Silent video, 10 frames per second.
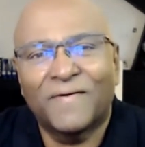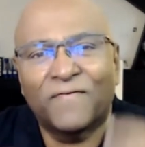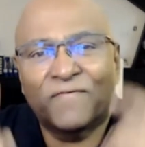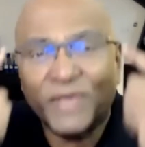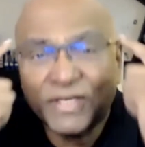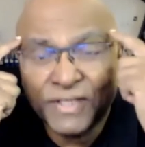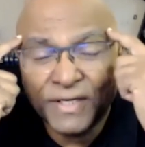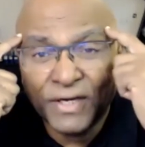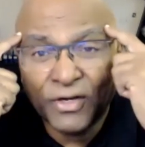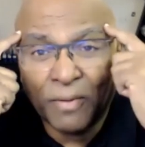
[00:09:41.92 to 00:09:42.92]
Fix
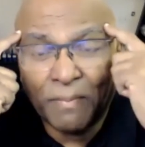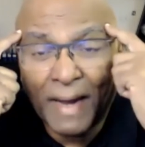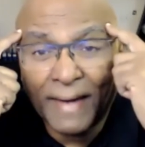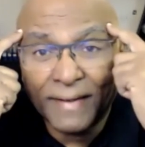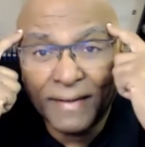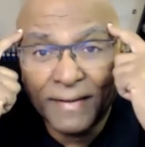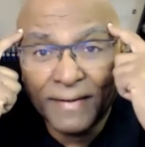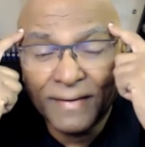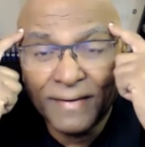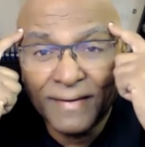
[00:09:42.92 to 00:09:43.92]
it in your mind,
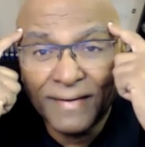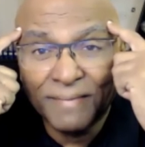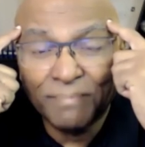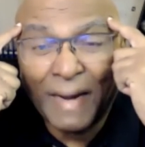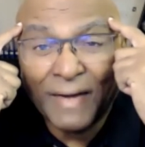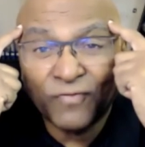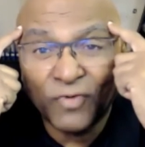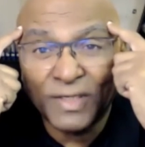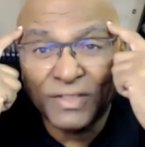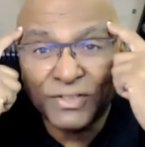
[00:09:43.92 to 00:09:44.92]

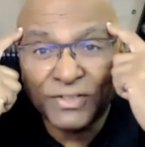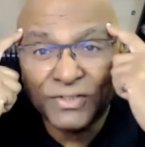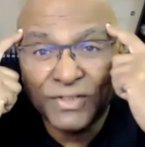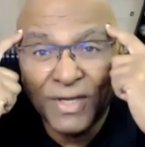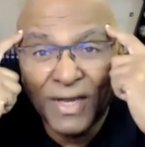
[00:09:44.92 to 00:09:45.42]
mindfulness,